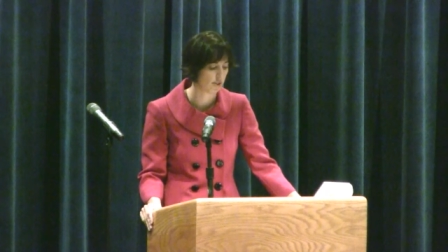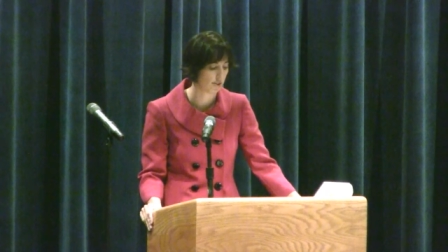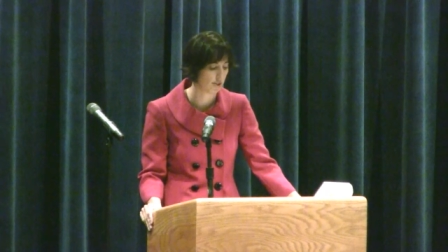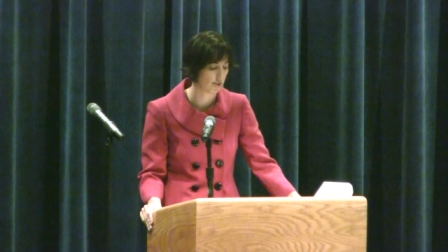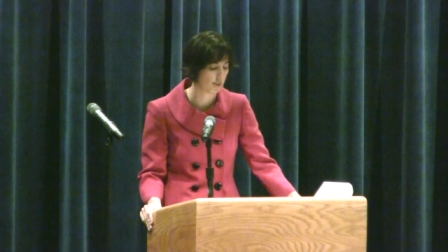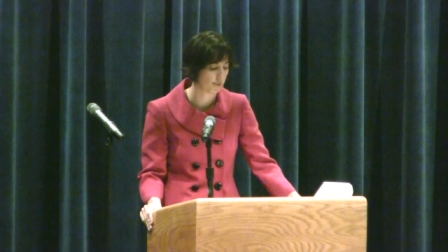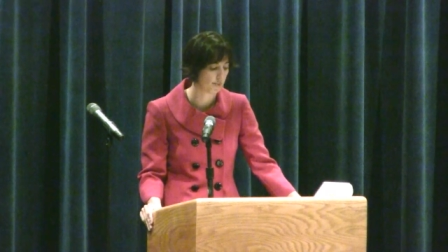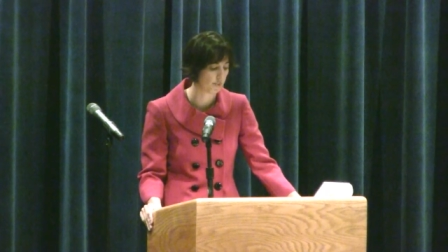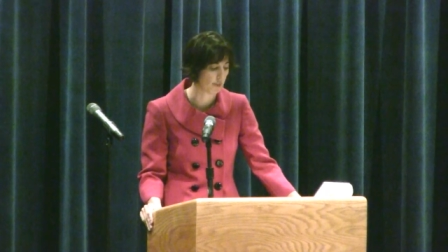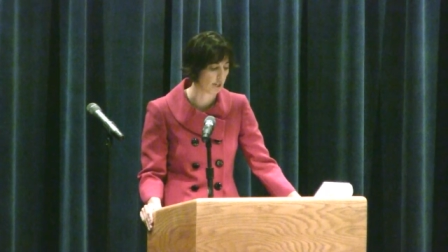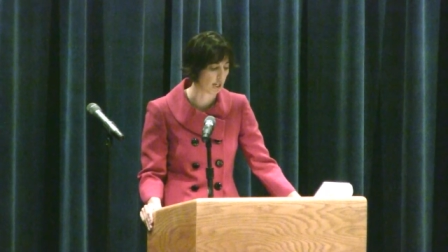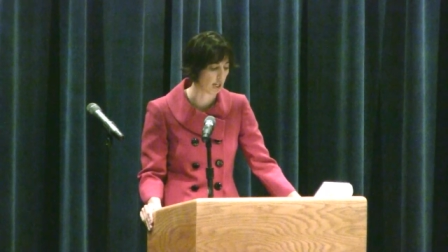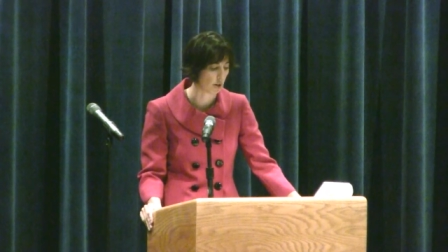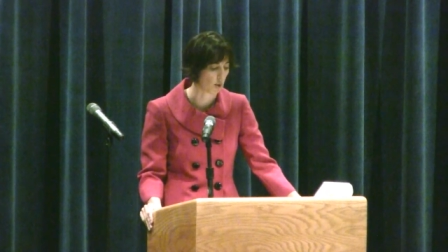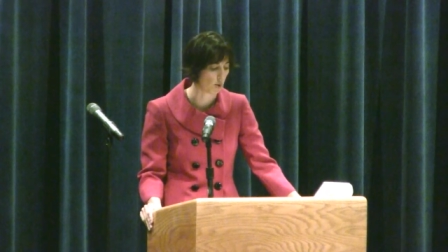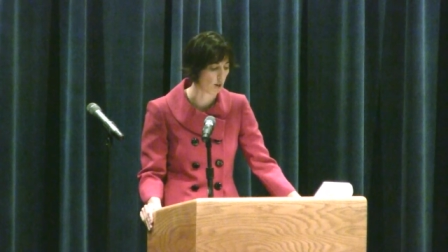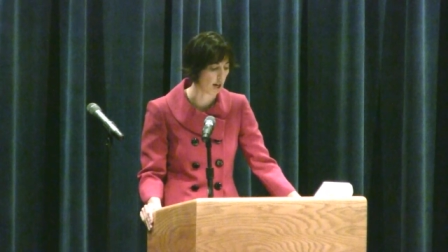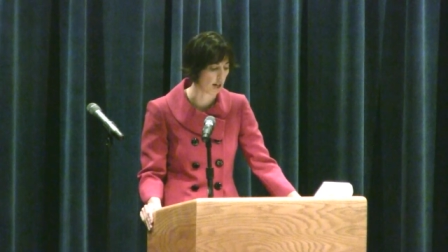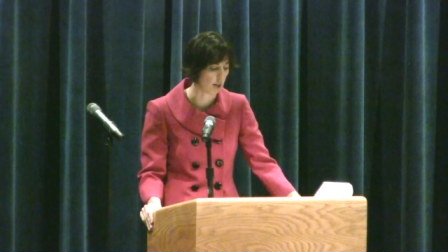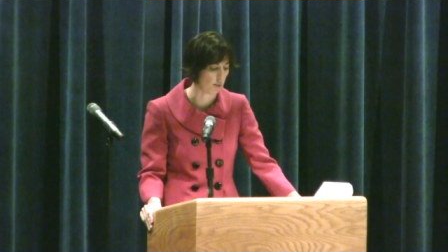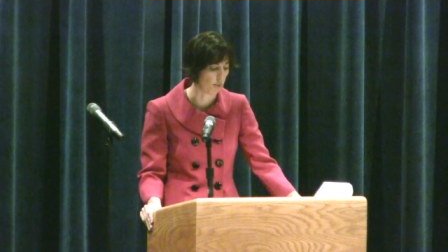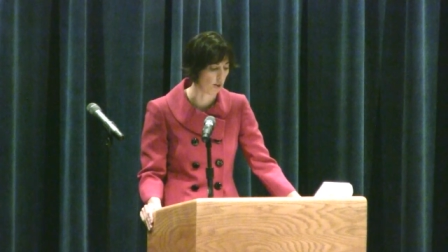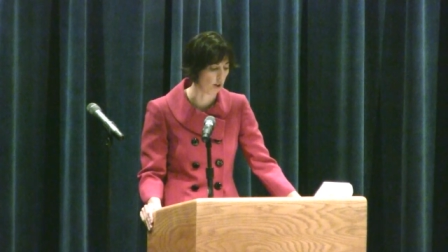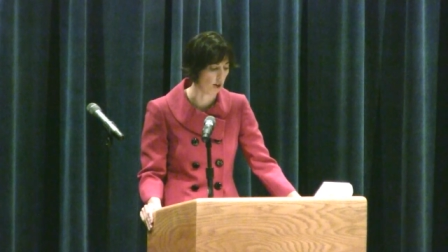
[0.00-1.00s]
It's an
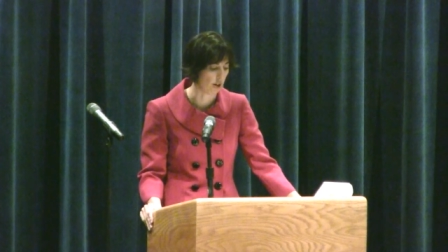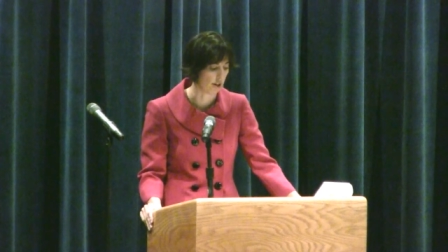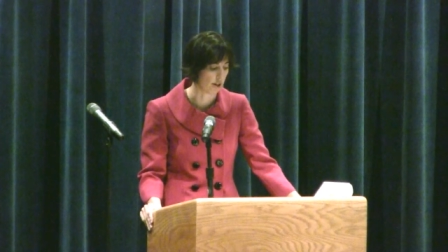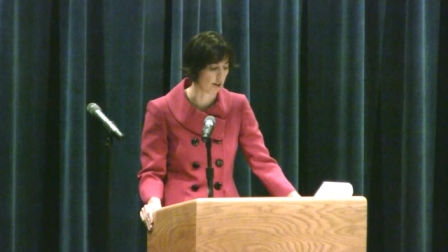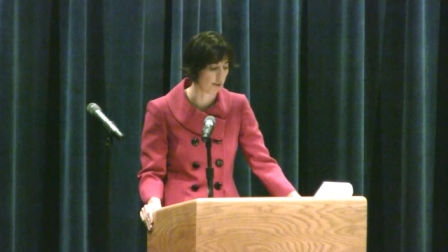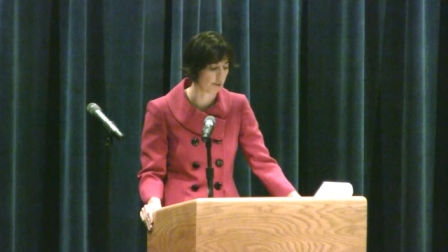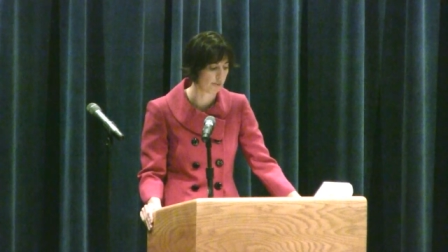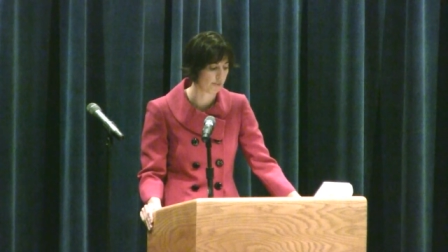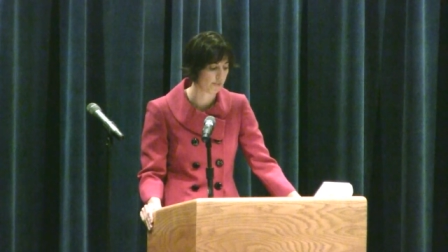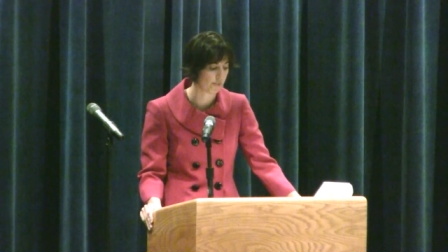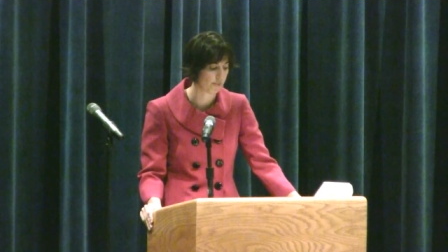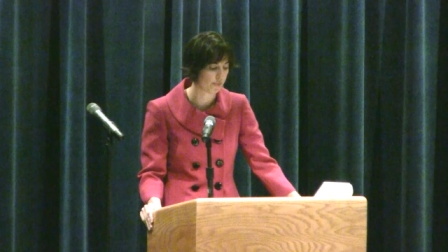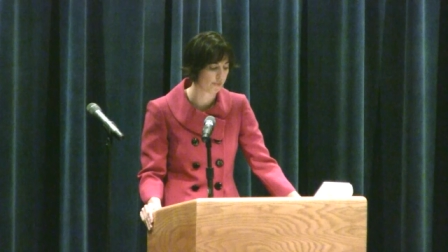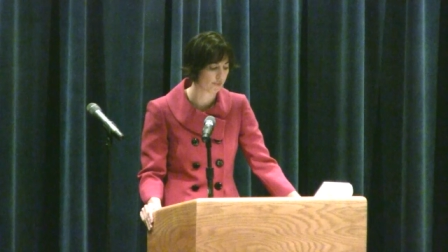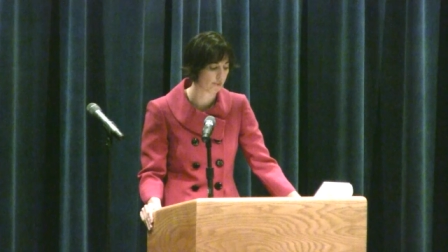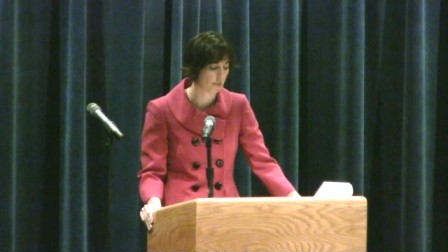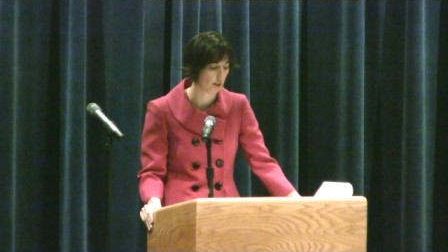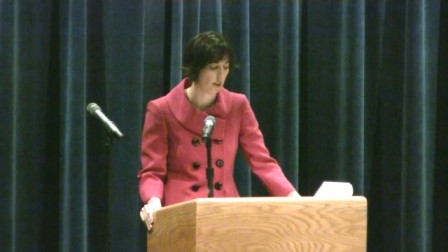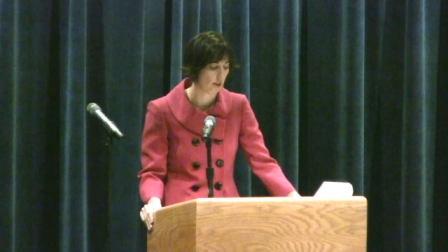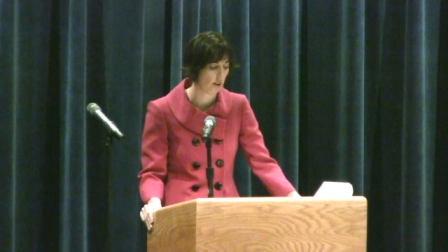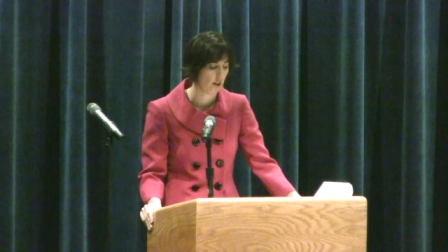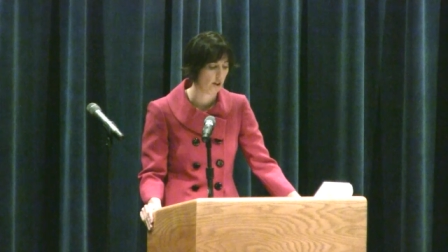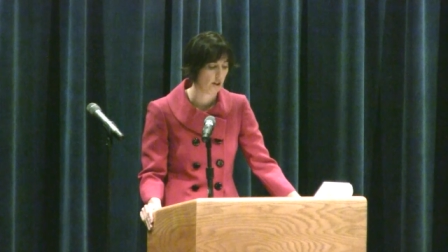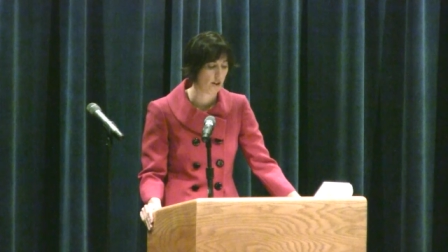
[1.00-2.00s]
incredible honor.
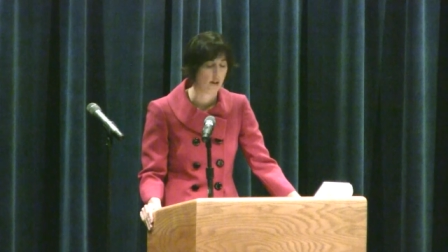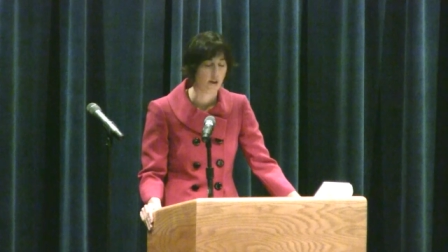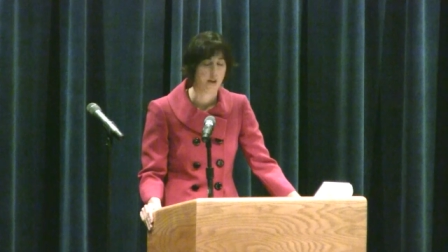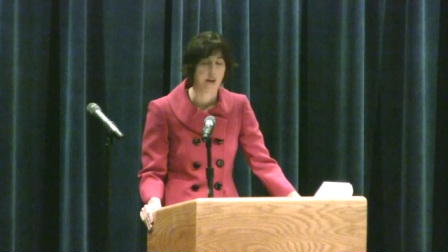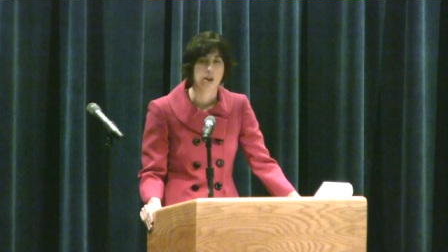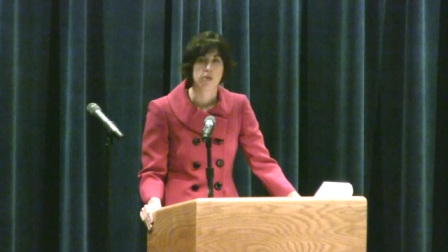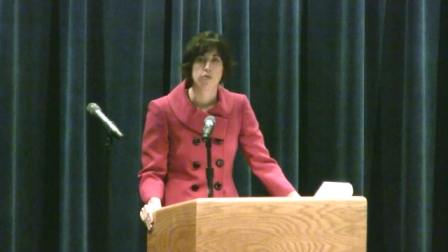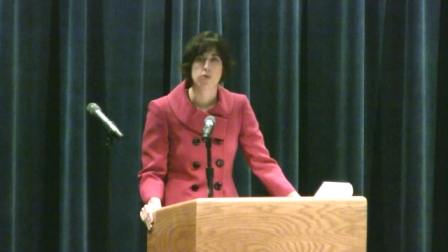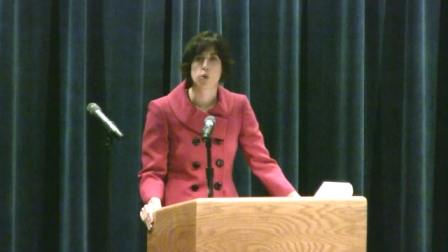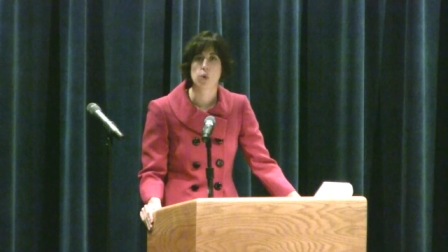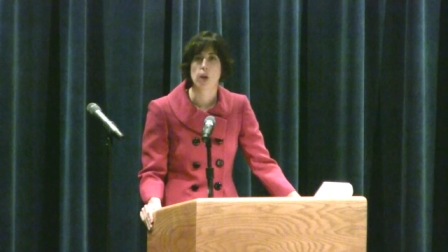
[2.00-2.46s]
If